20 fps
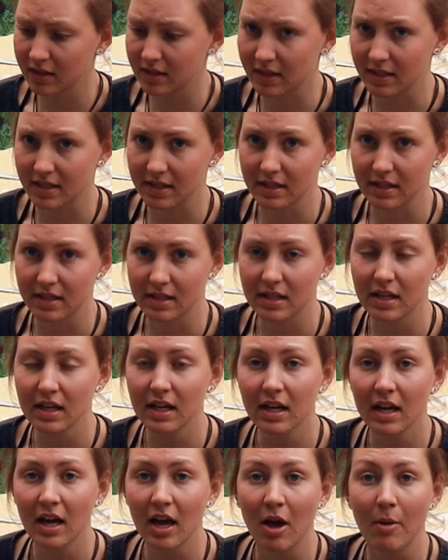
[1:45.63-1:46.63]
doesn't
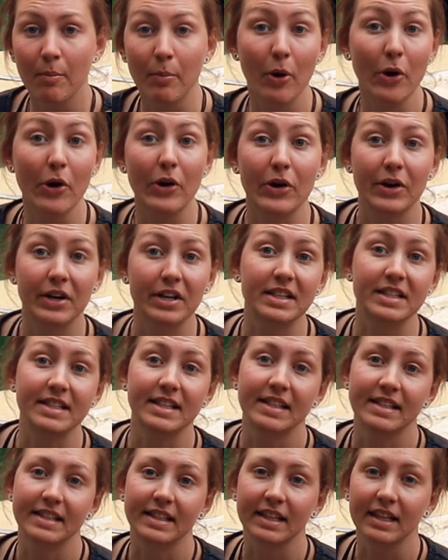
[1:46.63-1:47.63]
burn
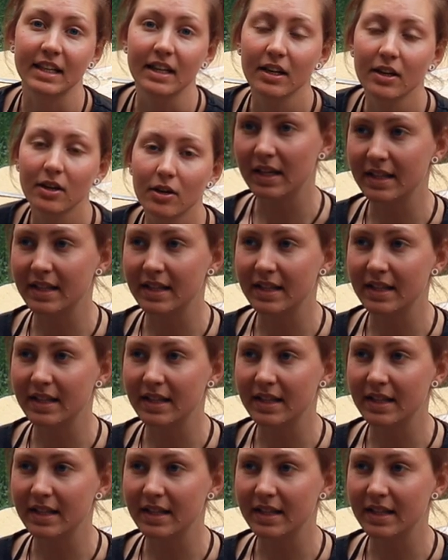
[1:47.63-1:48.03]
as easily.